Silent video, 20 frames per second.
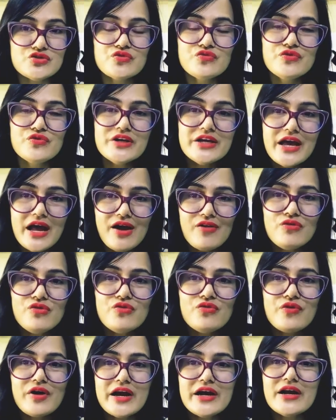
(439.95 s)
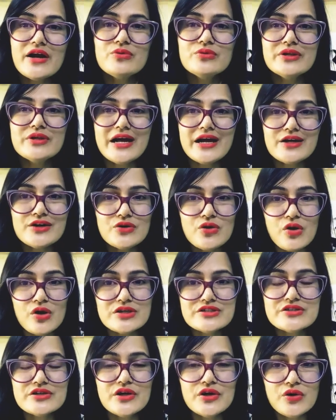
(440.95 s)
So we have to find out that
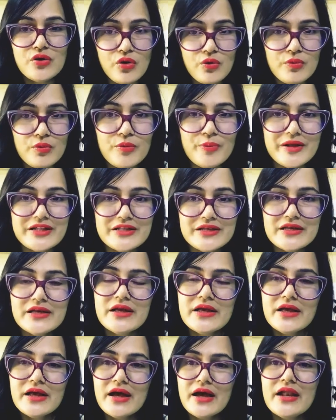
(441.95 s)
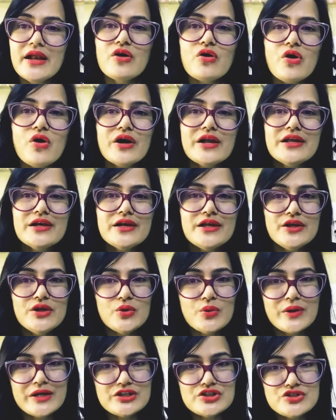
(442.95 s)
cause in homeopathy, and accordingly
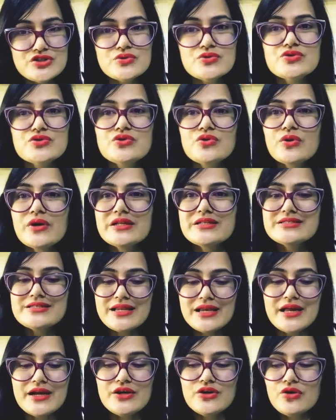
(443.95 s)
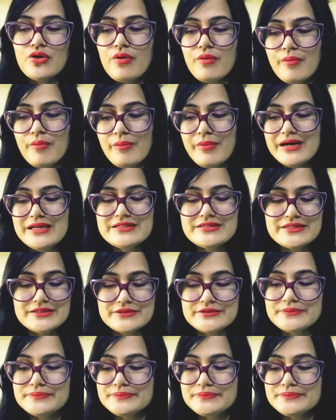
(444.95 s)
you can choose, you can select your medicine.